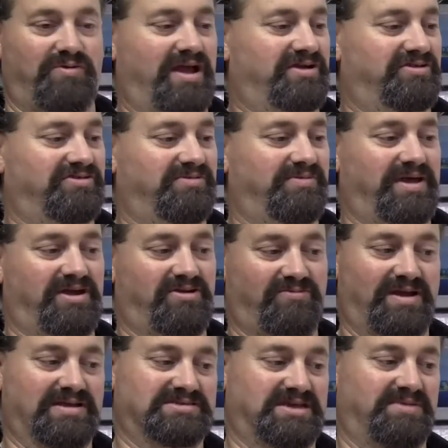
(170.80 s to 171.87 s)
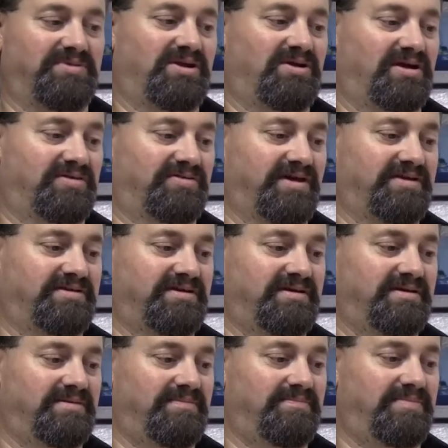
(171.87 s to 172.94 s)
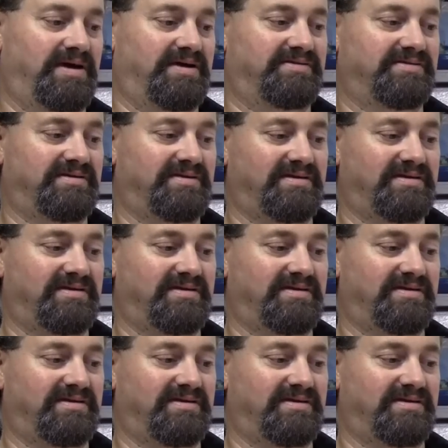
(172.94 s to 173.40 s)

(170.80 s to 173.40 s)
router to be able to run something like that, but